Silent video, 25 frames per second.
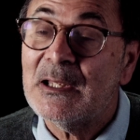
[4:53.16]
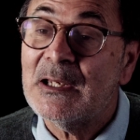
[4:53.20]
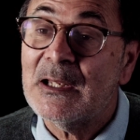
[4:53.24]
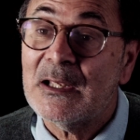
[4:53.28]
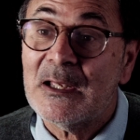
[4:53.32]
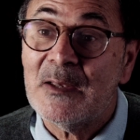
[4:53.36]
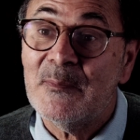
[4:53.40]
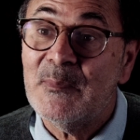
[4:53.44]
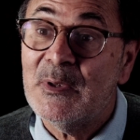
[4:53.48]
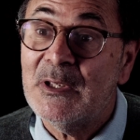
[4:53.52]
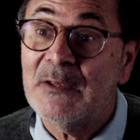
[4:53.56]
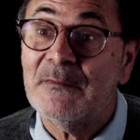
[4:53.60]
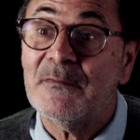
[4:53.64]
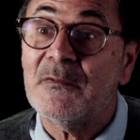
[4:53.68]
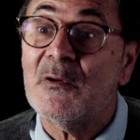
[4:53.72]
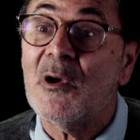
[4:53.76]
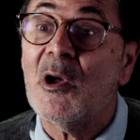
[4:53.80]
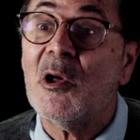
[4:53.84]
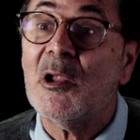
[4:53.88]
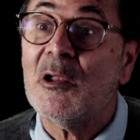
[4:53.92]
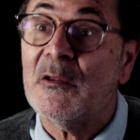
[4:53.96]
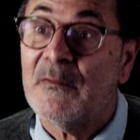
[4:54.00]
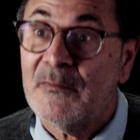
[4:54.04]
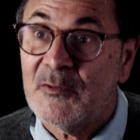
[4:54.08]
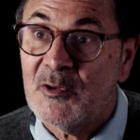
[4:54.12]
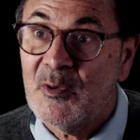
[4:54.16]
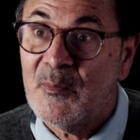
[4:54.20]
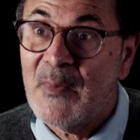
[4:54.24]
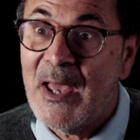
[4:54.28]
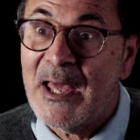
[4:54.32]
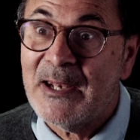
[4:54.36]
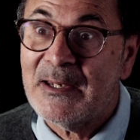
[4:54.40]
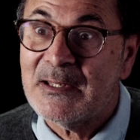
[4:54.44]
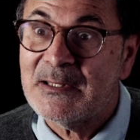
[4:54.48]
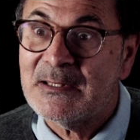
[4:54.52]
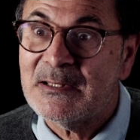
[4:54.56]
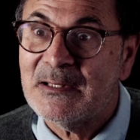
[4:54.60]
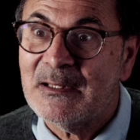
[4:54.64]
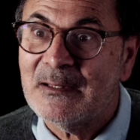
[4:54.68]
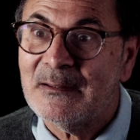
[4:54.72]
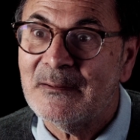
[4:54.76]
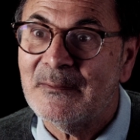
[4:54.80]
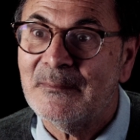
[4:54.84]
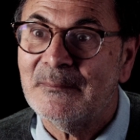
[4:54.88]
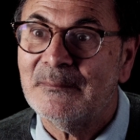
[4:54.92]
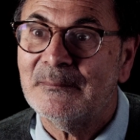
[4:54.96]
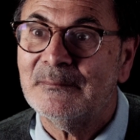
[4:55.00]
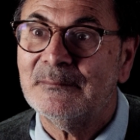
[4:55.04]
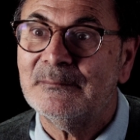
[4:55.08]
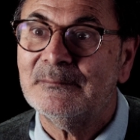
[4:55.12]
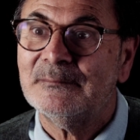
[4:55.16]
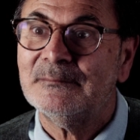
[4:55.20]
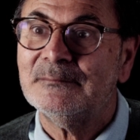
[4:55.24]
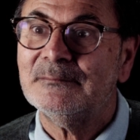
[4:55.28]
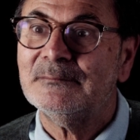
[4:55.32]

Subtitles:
and it could be for all of humanity. We